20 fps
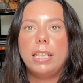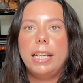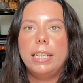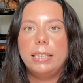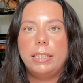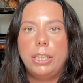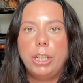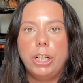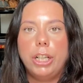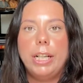
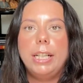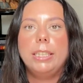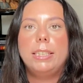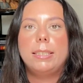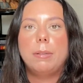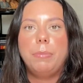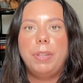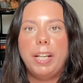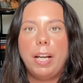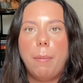If there is
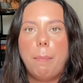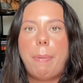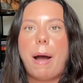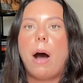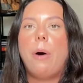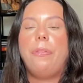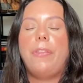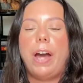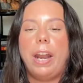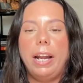something
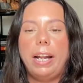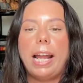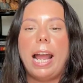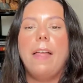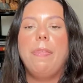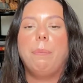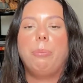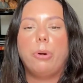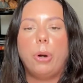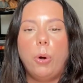about that,
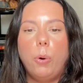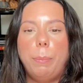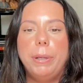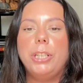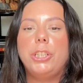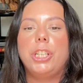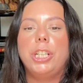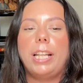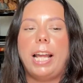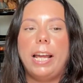again,
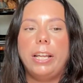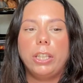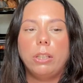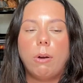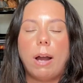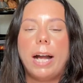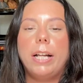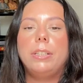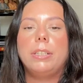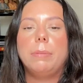prohibition, that you
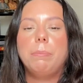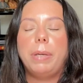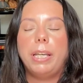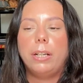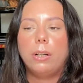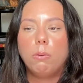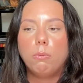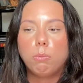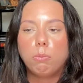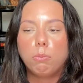had to
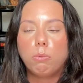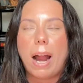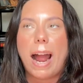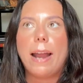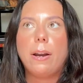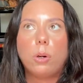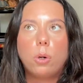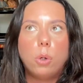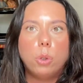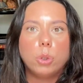make a
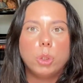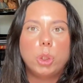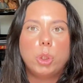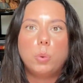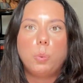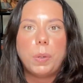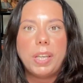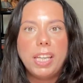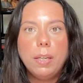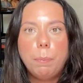radical
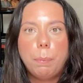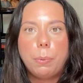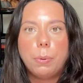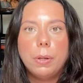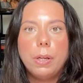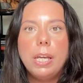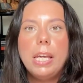sweep